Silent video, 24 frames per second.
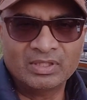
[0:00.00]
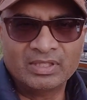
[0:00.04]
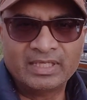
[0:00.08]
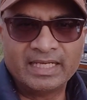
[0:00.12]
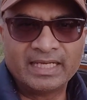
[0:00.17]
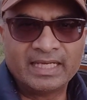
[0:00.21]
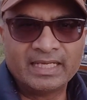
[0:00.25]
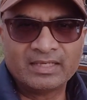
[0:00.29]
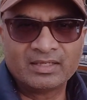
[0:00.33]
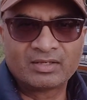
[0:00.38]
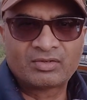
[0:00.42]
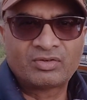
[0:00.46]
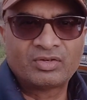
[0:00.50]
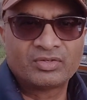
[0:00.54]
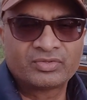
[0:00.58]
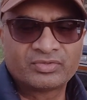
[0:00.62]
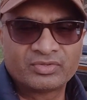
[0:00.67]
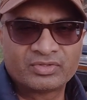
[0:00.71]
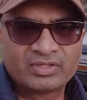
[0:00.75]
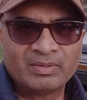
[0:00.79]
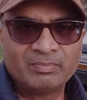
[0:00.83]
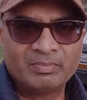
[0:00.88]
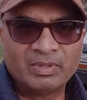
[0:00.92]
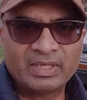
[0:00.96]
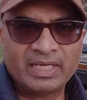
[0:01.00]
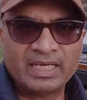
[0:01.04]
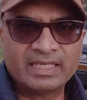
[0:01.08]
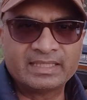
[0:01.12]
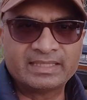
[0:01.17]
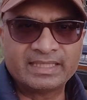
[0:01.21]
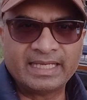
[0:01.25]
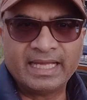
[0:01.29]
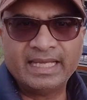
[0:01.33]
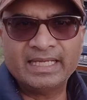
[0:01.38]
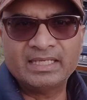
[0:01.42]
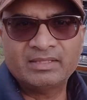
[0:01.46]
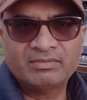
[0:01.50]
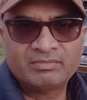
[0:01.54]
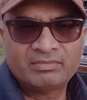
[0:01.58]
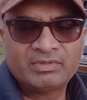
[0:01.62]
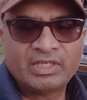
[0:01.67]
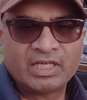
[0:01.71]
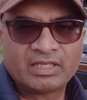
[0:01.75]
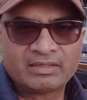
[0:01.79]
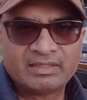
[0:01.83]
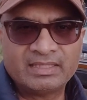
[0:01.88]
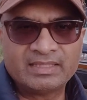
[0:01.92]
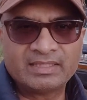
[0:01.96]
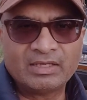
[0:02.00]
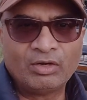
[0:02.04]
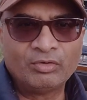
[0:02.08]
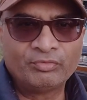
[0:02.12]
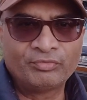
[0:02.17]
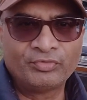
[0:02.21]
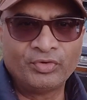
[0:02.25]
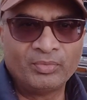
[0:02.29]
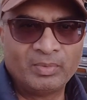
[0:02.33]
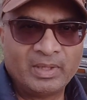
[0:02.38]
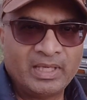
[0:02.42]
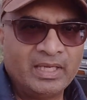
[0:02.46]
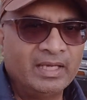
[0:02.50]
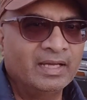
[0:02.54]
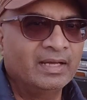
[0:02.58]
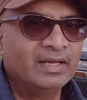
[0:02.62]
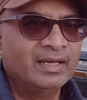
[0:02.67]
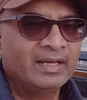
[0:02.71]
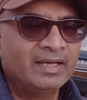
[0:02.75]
taking it across to somebody and say, hey, check these out for me.